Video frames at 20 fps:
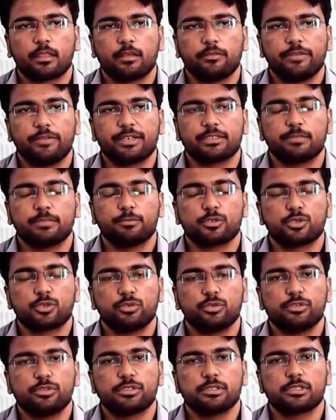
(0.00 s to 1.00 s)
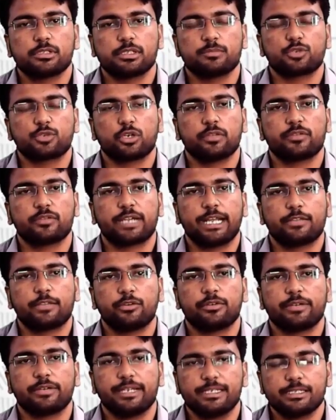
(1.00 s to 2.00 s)
We are supposed to use some sort of the
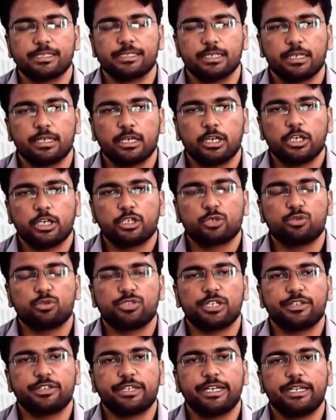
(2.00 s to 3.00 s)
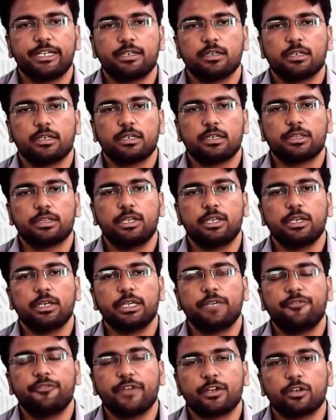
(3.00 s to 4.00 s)
cathode rays to generate the
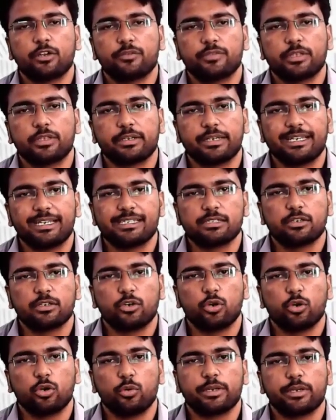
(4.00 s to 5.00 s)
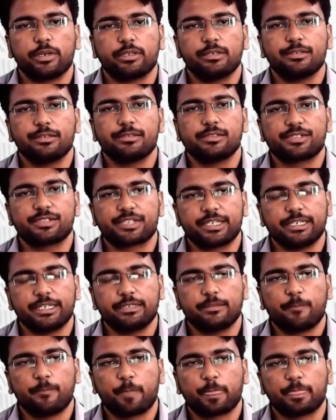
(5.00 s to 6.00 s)
effect of the rays over the
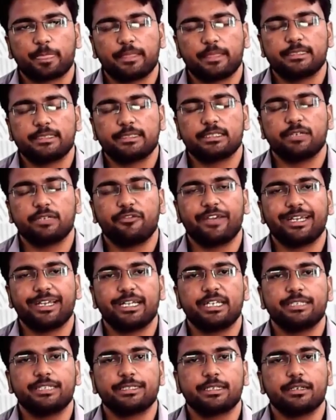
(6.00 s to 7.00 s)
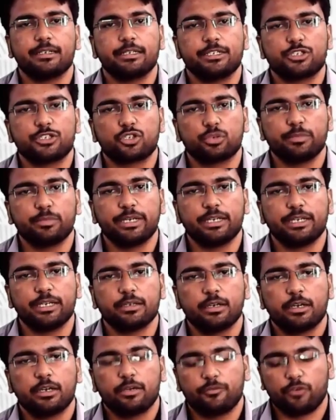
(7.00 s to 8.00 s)
screen. This is a very digital instrument
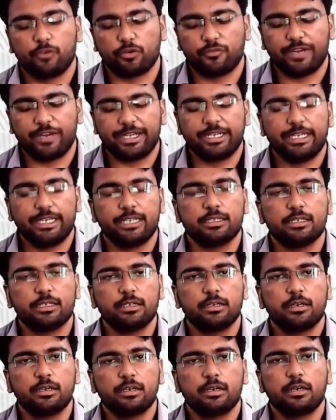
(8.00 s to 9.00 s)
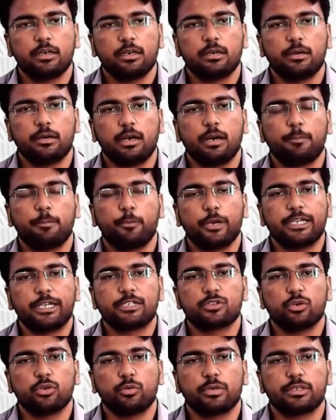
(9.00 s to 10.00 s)
for finding the
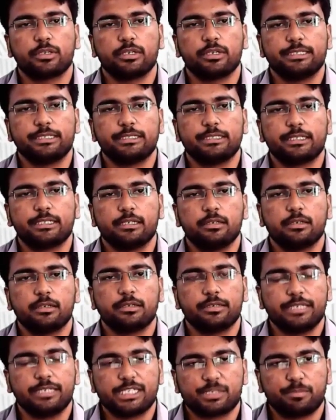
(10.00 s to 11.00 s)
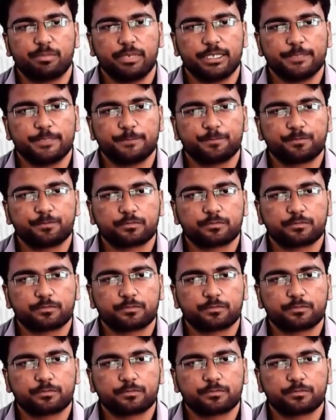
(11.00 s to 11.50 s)
points over the digital display.